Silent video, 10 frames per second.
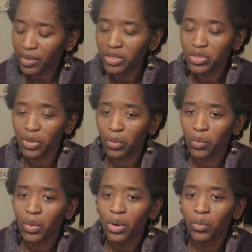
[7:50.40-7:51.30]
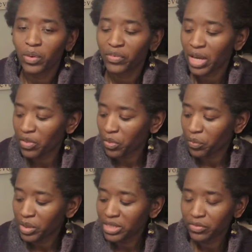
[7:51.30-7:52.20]
So we've got
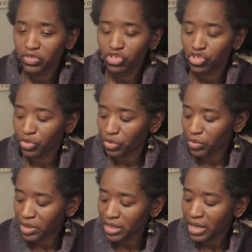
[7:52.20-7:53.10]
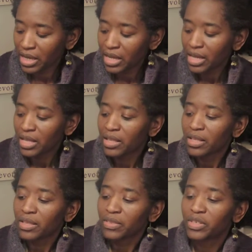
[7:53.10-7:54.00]
3 different journals.
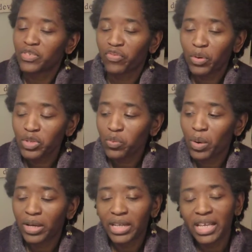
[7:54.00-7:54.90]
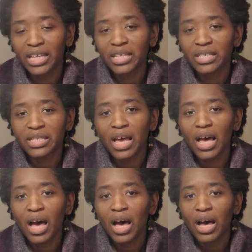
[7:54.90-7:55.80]
This first one is,
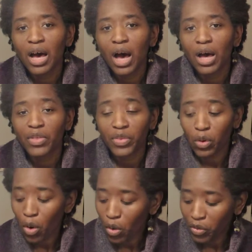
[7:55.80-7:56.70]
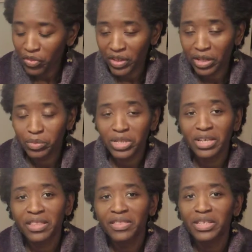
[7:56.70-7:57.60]
and they're all themed.
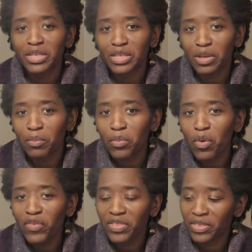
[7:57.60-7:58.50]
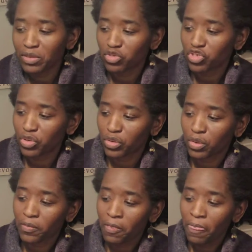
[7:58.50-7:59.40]
This is a movie themed journal.